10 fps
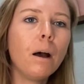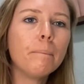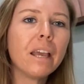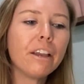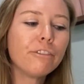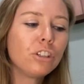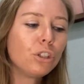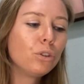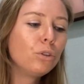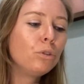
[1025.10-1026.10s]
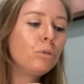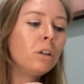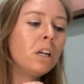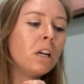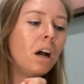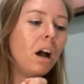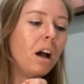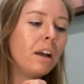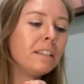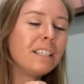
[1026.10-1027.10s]
If you
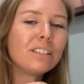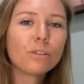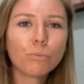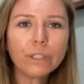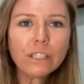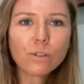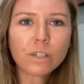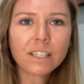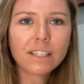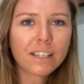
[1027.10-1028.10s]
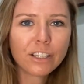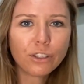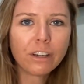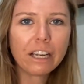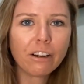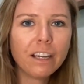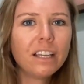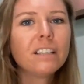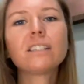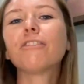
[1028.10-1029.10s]
need some resources in your
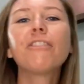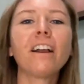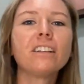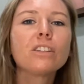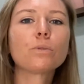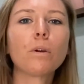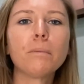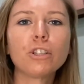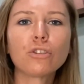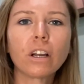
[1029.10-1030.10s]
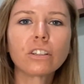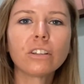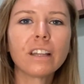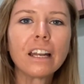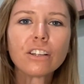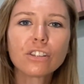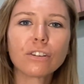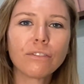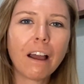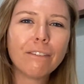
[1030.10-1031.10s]
area to find a swim instructor that is
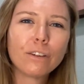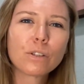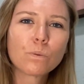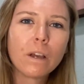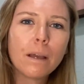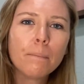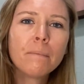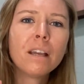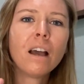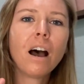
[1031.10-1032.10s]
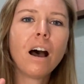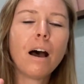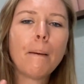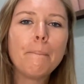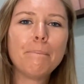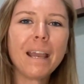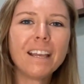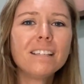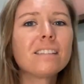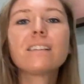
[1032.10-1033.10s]
survival swim
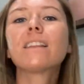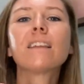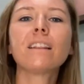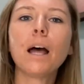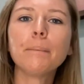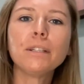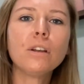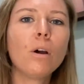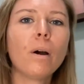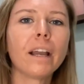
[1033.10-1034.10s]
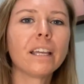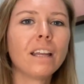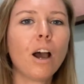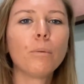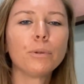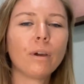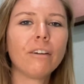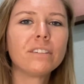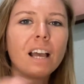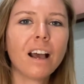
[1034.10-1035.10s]
based, then let me know. I can help you. I
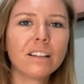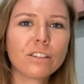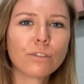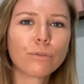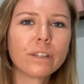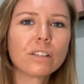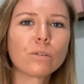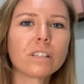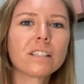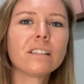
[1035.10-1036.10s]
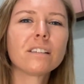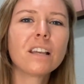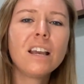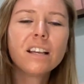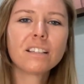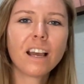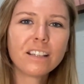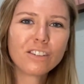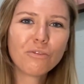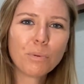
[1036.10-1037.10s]
have tons of resources,
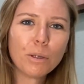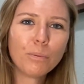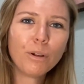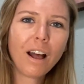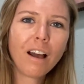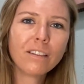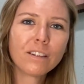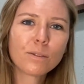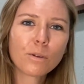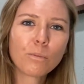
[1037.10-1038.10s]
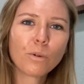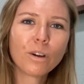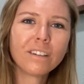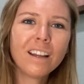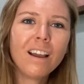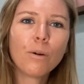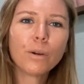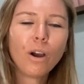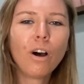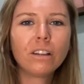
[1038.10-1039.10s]
tons of people out in the swim world. We
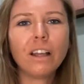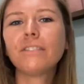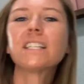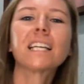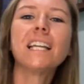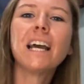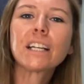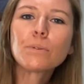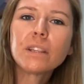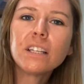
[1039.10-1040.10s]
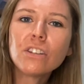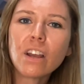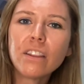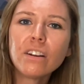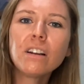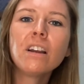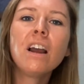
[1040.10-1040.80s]
all love to connect with each other.